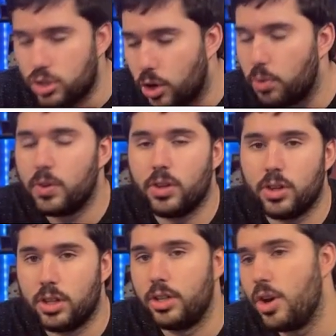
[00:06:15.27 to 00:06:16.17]

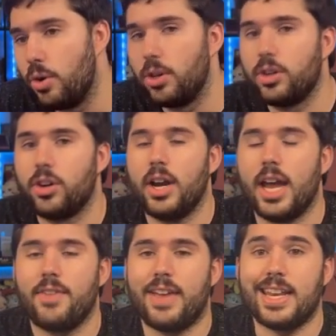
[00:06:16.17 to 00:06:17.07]
no longer
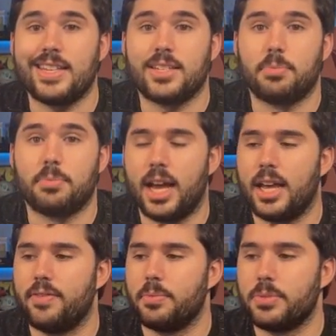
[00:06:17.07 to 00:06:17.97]
have any supply
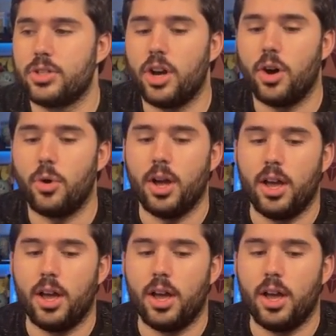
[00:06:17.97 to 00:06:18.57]
of them. So